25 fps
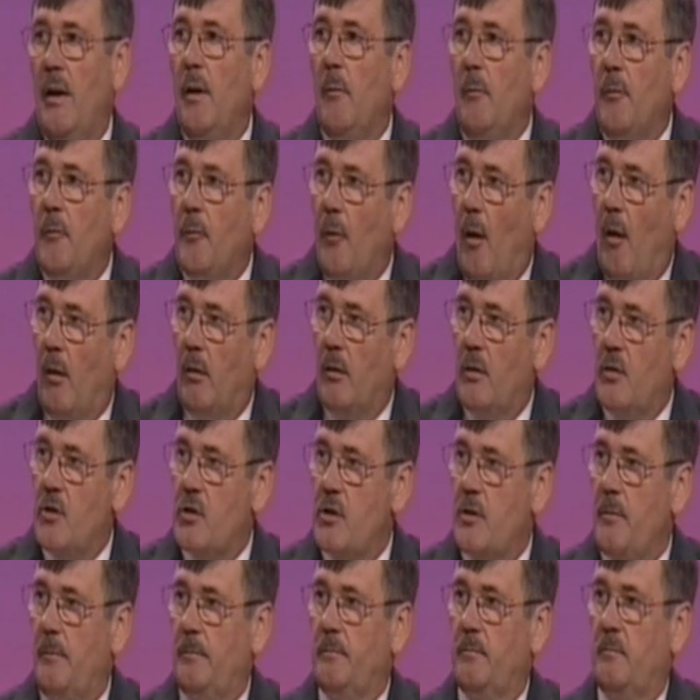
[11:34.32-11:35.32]
Liam
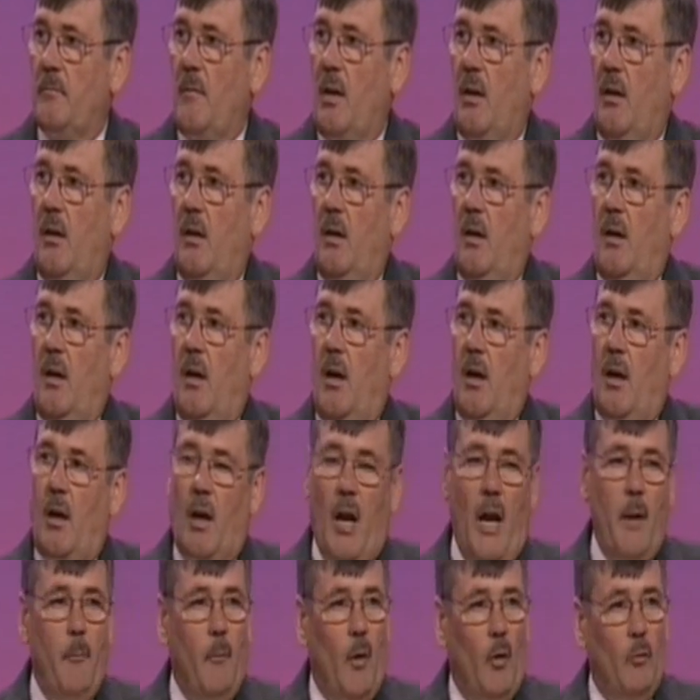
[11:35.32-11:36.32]
Fox
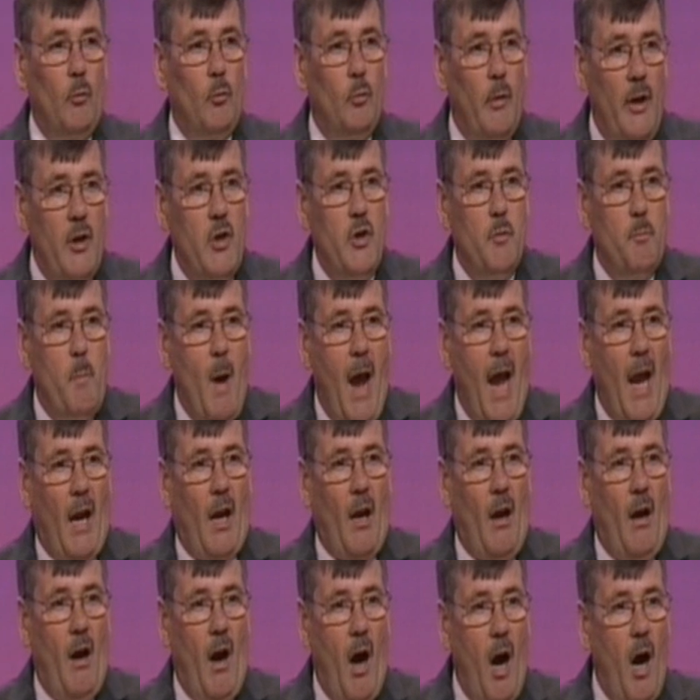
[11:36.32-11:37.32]
claimed that
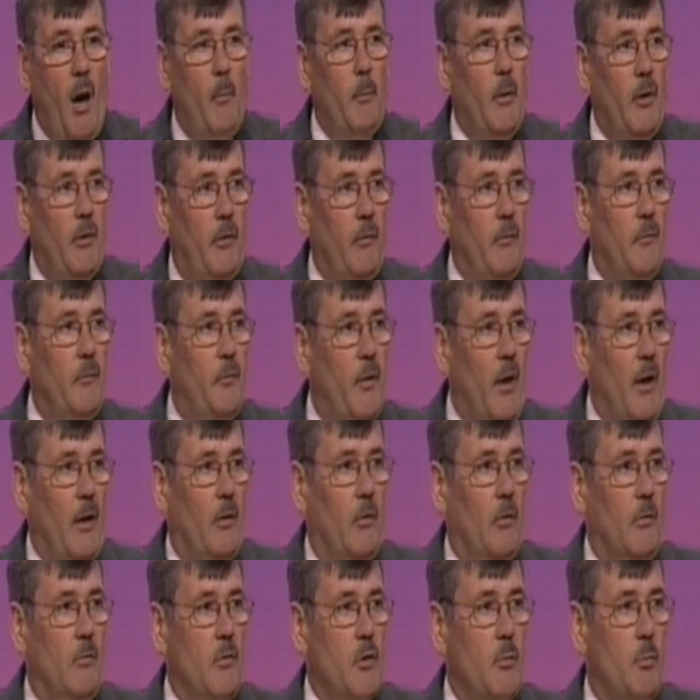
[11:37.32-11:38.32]
Ridgeback armoured
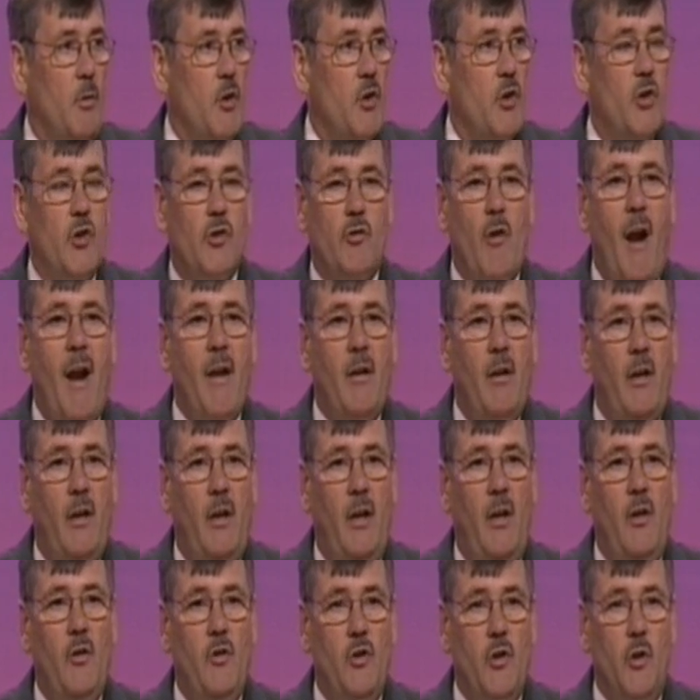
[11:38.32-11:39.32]
vehicles were
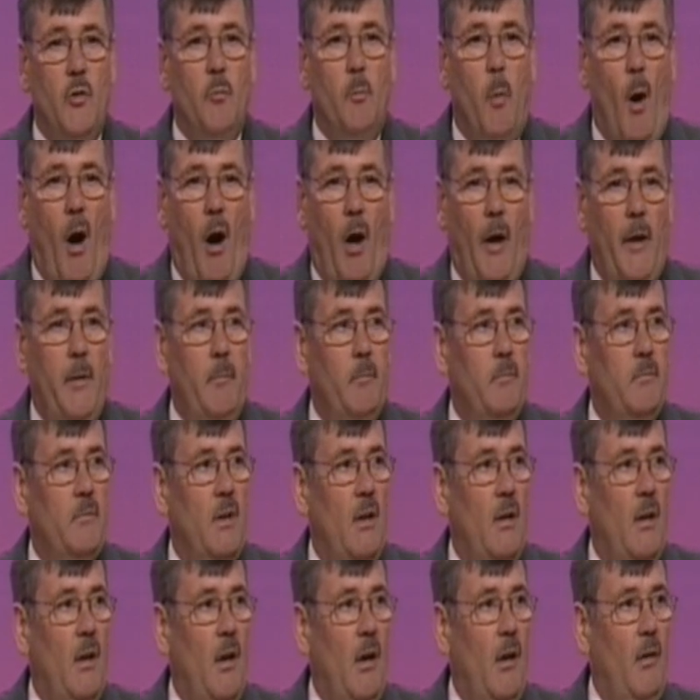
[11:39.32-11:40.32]
stranded in Dubai
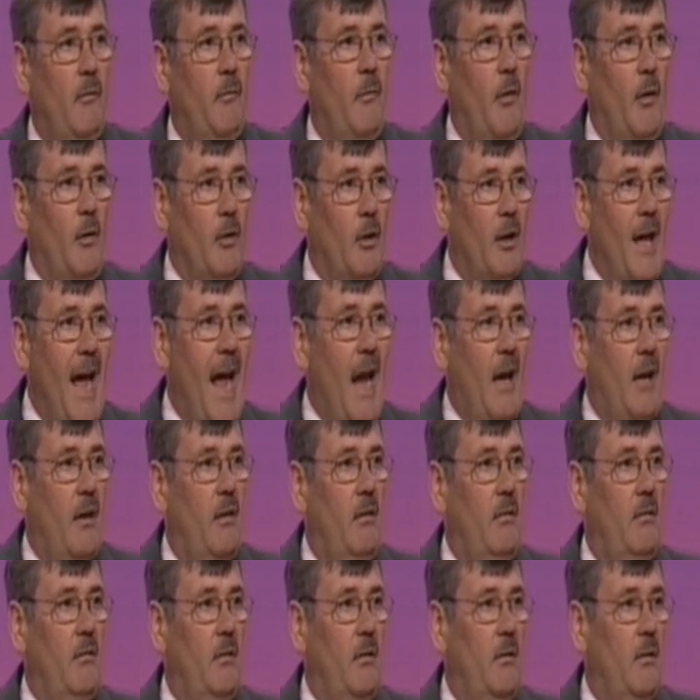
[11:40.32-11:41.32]
for
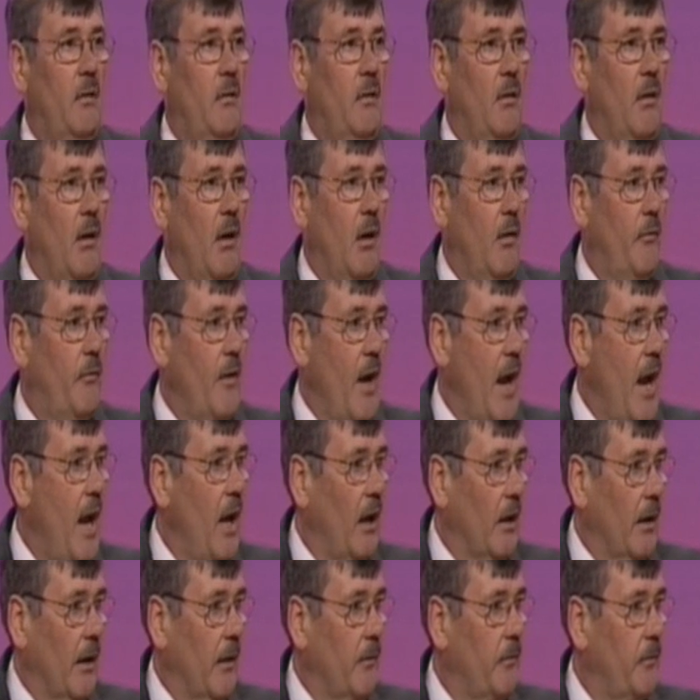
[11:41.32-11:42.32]
lack of
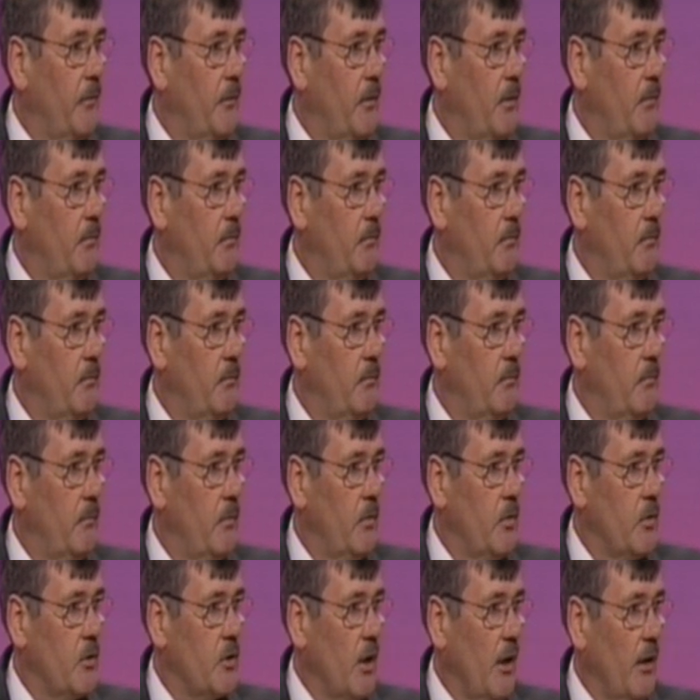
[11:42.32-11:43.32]
airlift
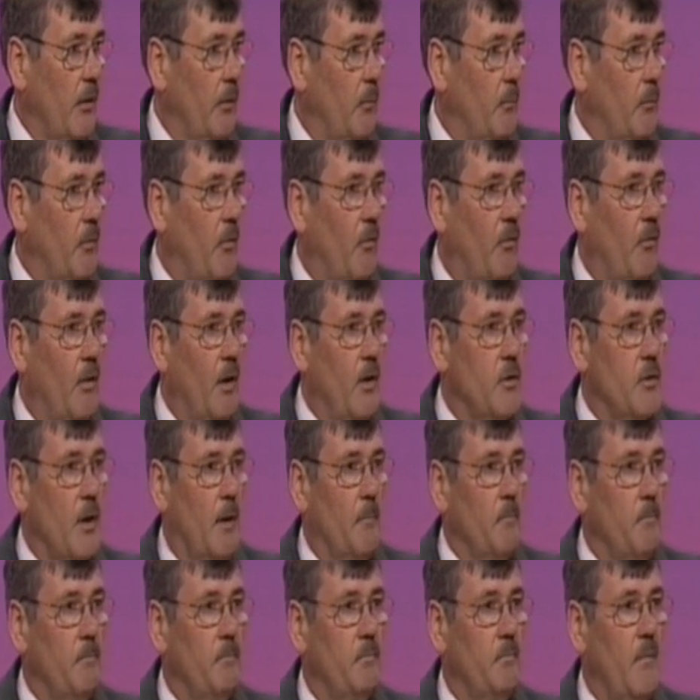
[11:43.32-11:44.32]
to take them to
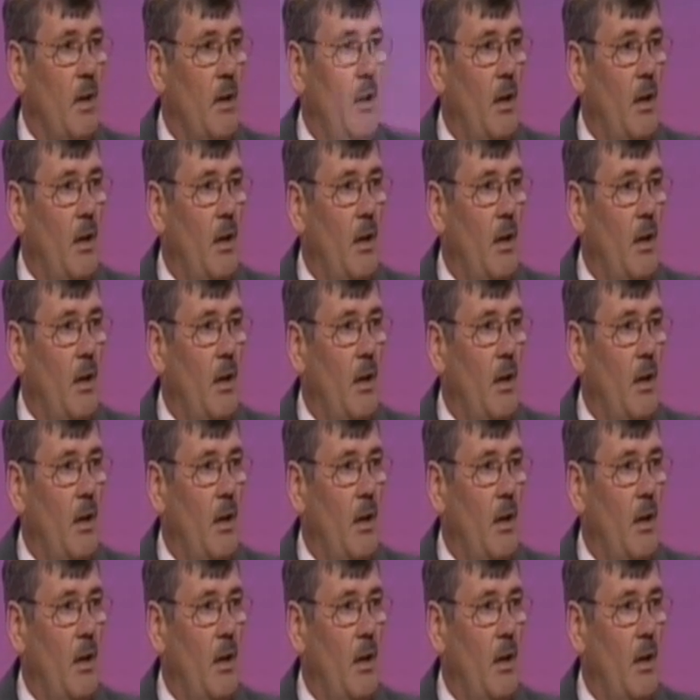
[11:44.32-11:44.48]
theatre.